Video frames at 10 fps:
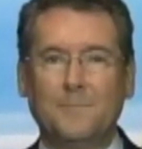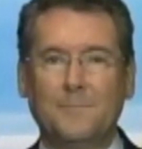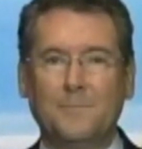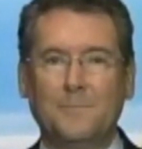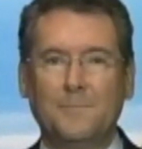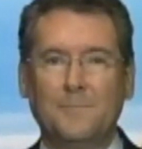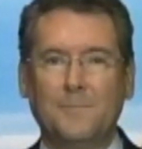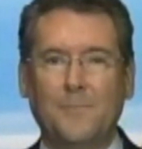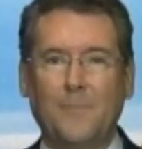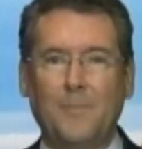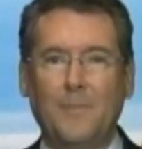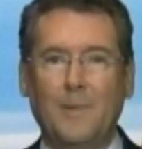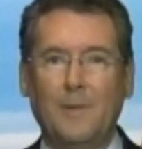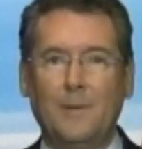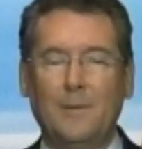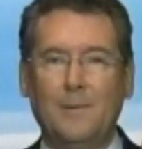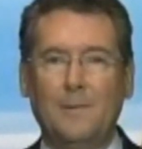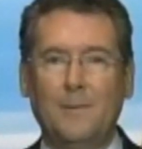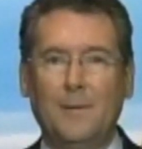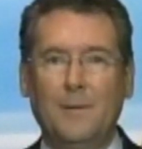
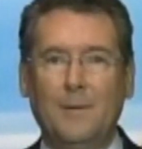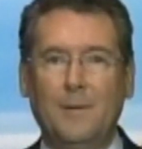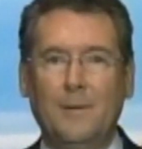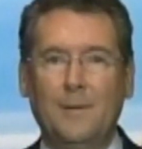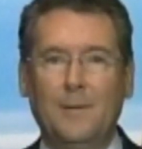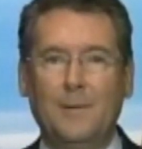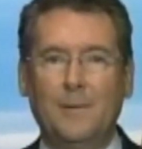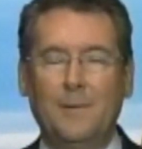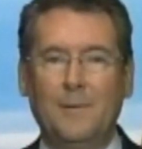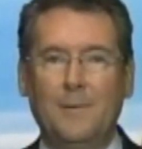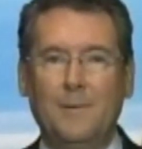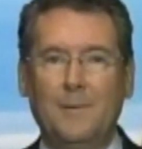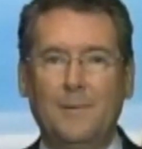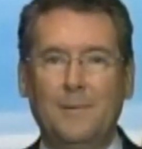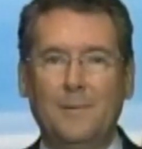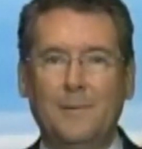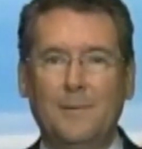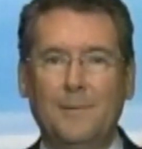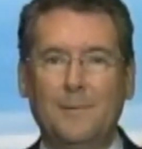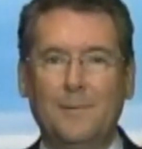
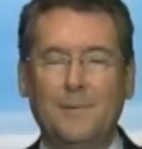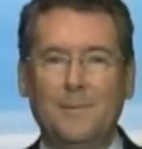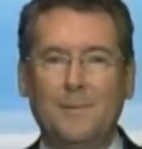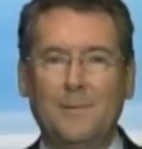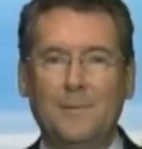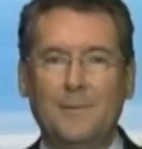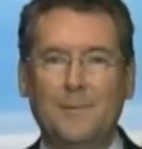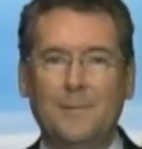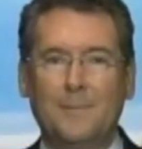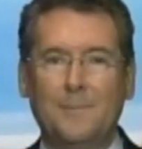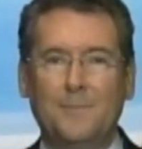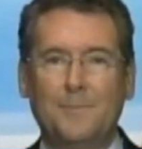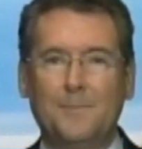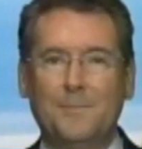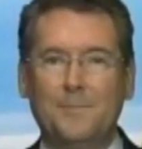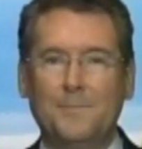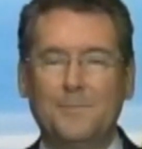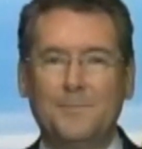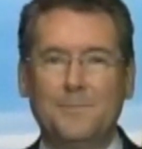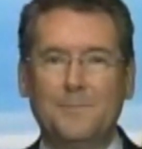
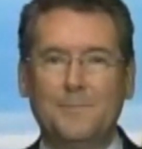The person shown says nothing.